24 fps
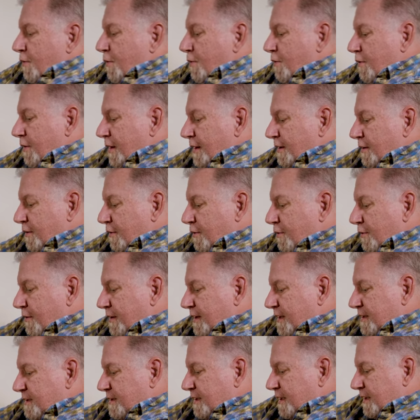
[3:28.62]
Oh, I know who
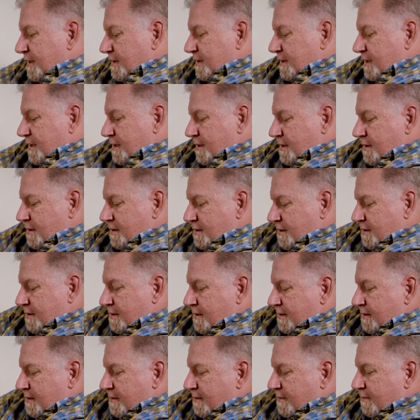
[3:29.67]
this is.
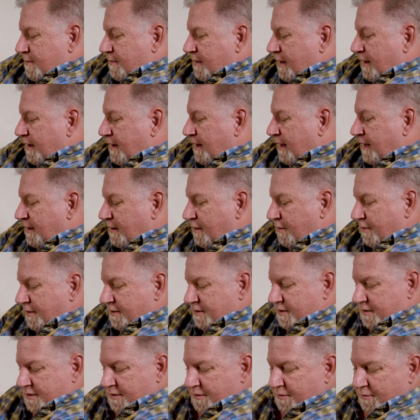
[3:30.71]
Well, I know
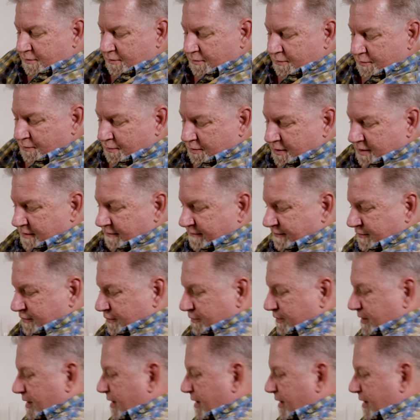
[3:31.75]
it's one of two